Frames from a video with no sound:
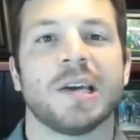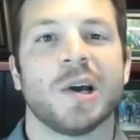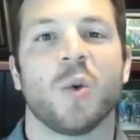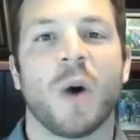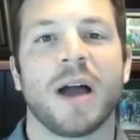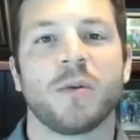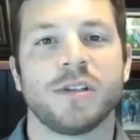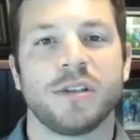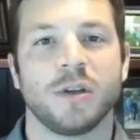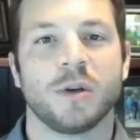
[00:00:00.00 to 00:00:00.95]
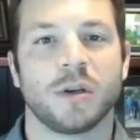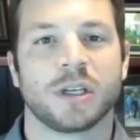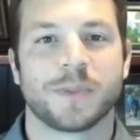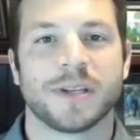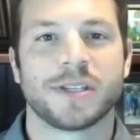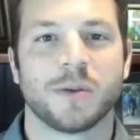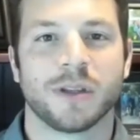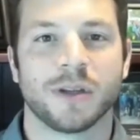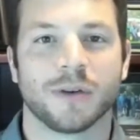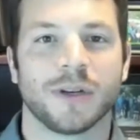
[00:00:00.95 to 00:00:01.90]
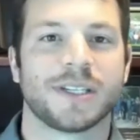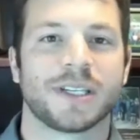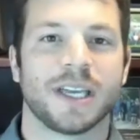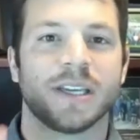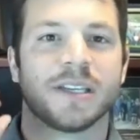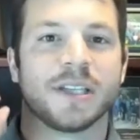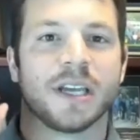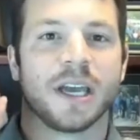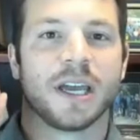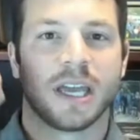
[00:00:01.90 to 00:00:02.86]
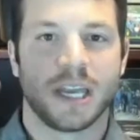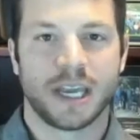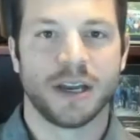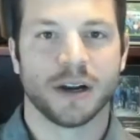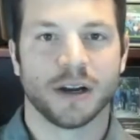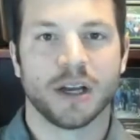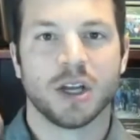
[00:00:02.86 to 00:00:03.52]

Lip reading: why wouldn't you do it, especially when the risk is here?